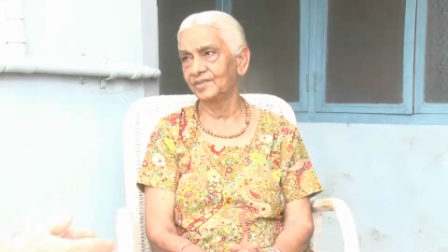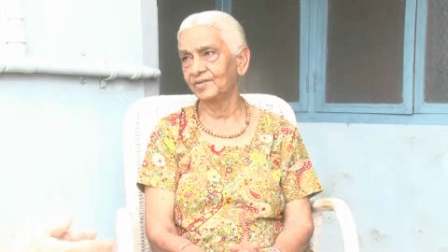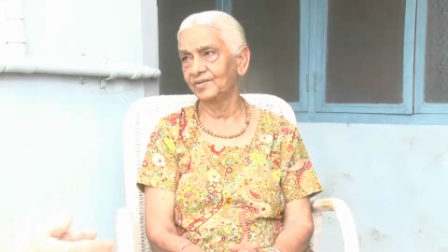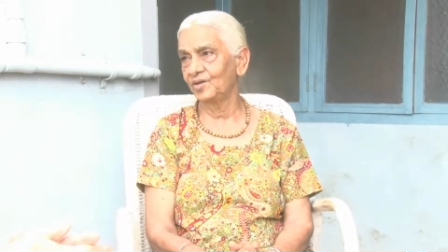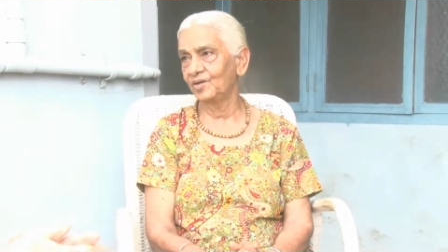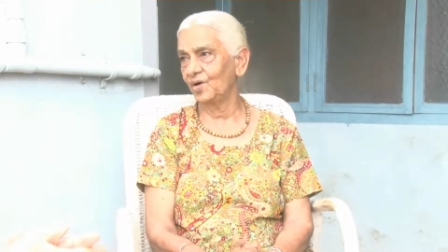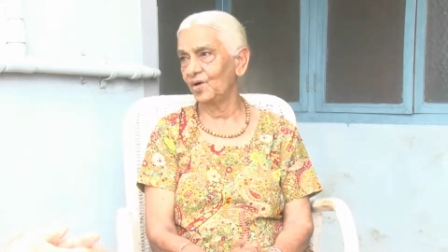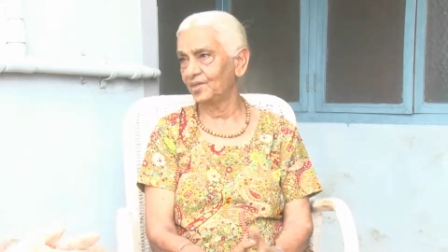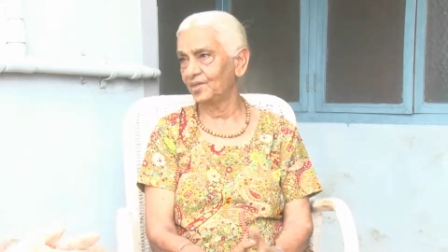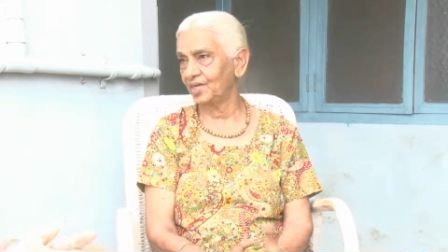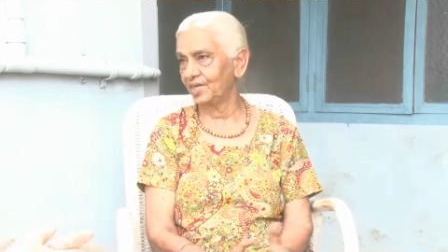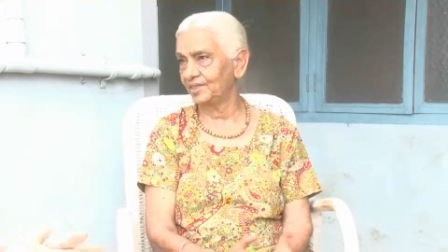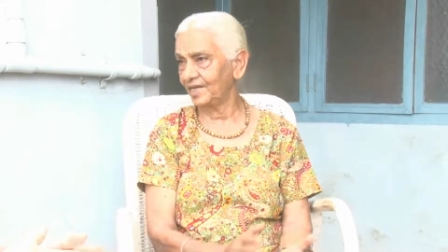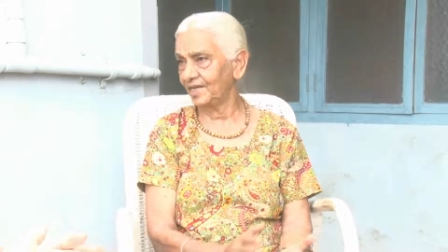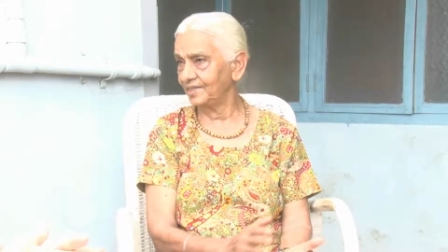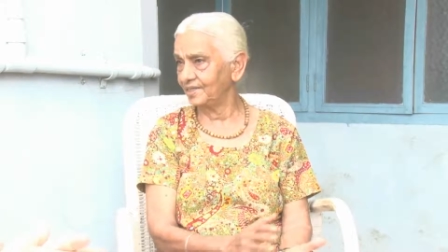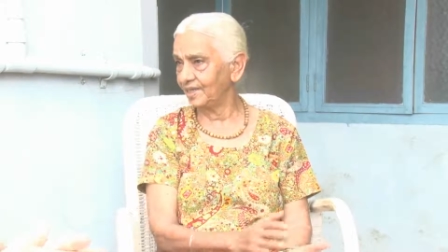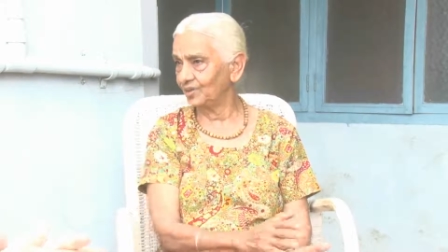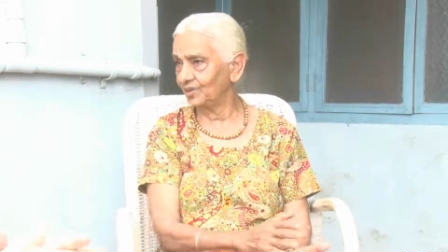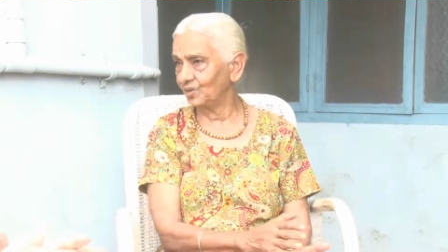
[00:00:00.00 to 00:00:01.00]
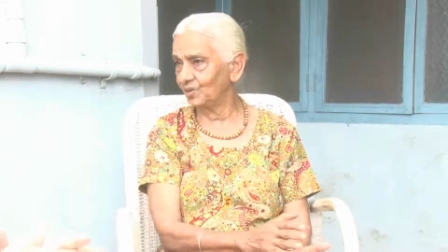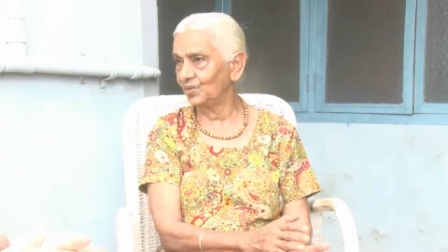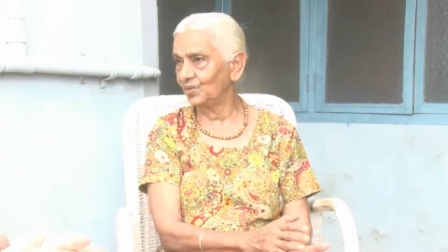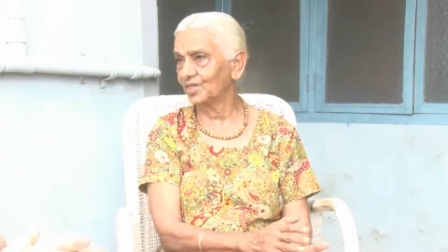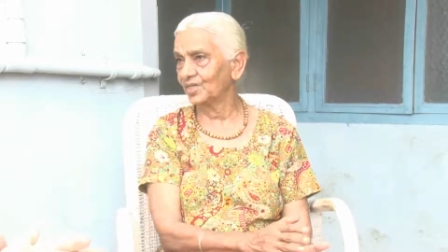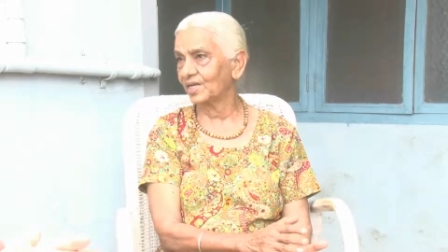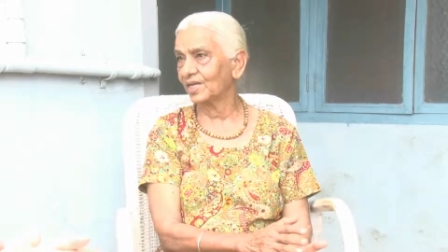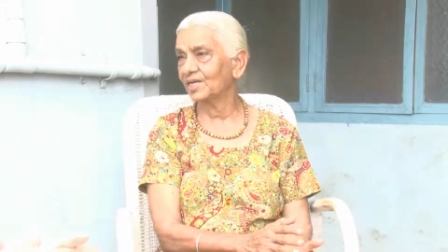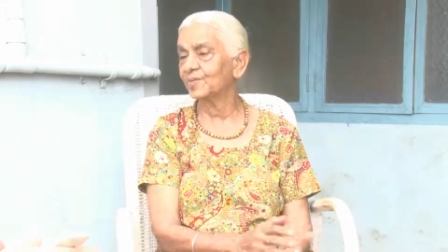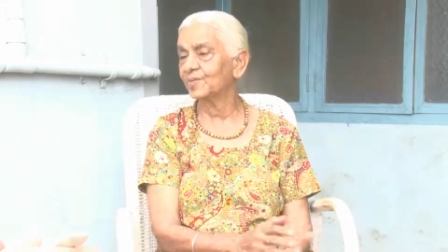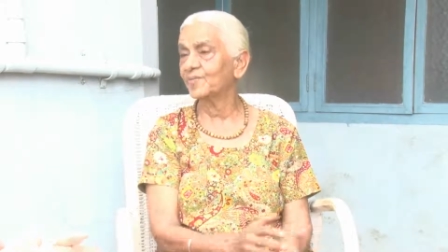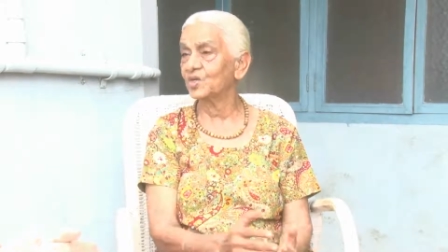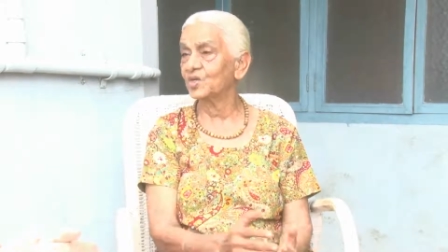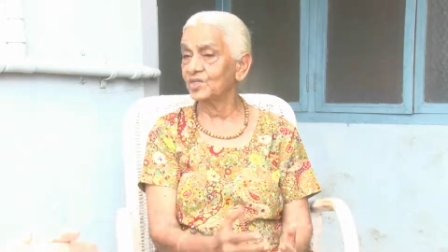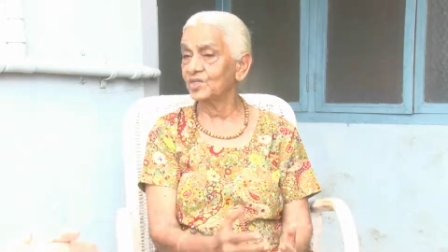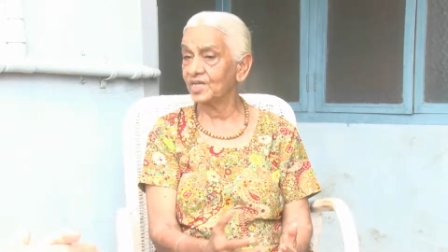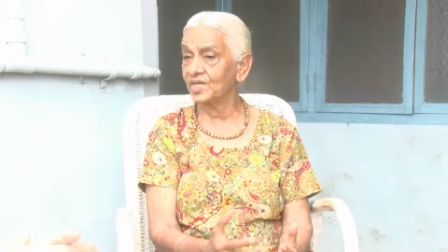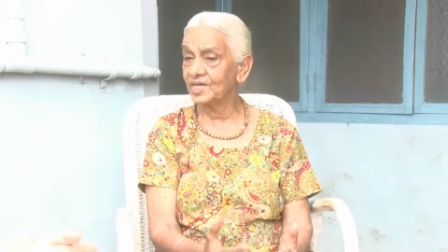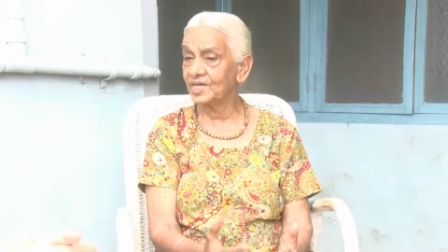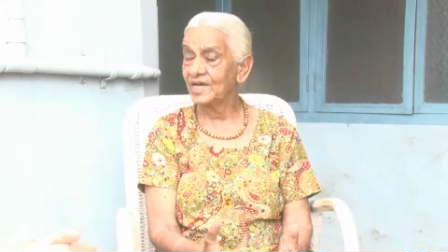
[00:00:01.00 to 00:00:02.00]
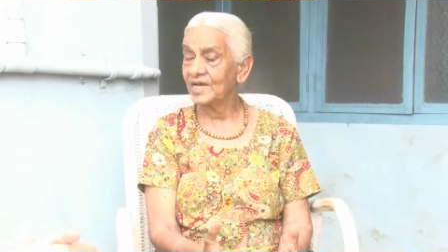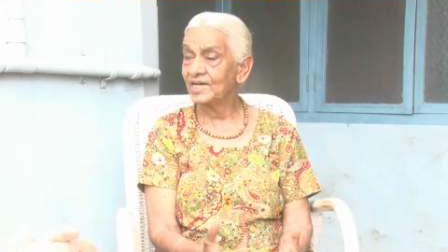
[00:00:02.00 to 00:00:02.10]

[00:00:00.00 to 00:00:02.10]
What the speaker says: not attending those classes because the